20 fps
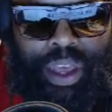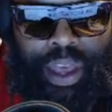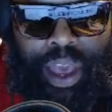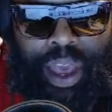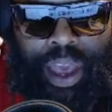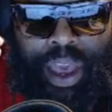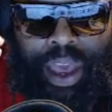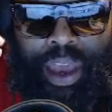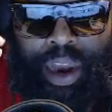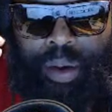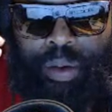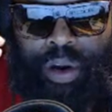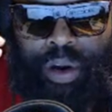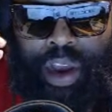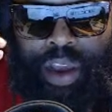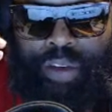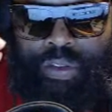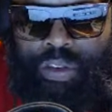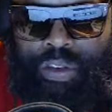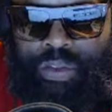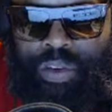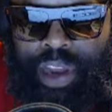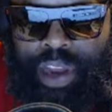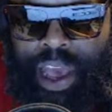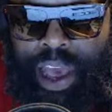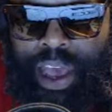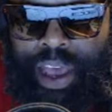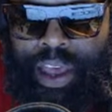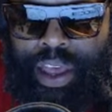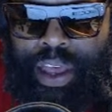and I'm grateful for
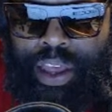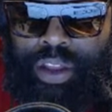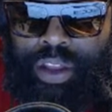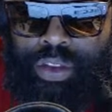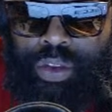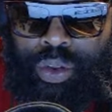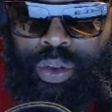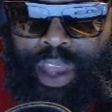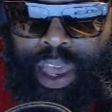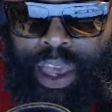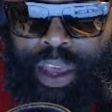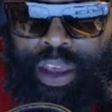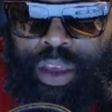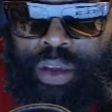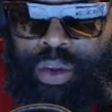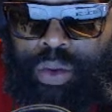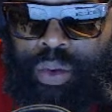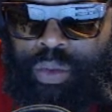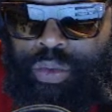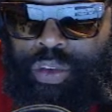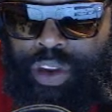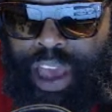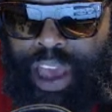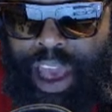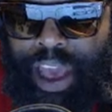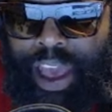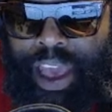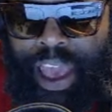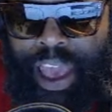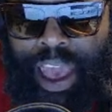that. So thank you for
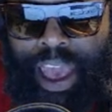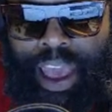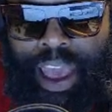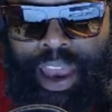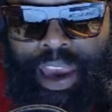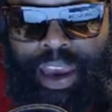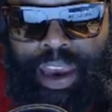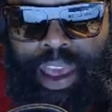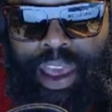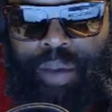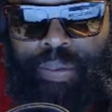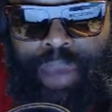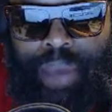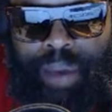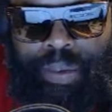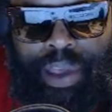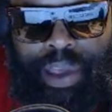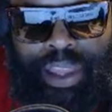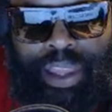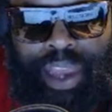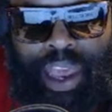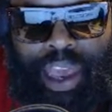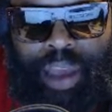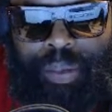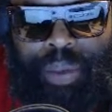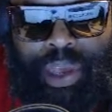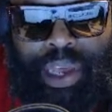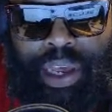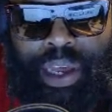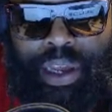that. And it made me
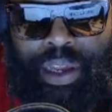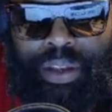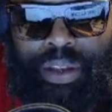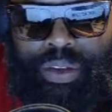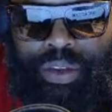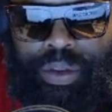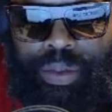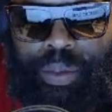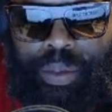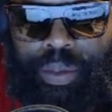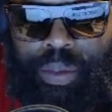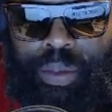think, because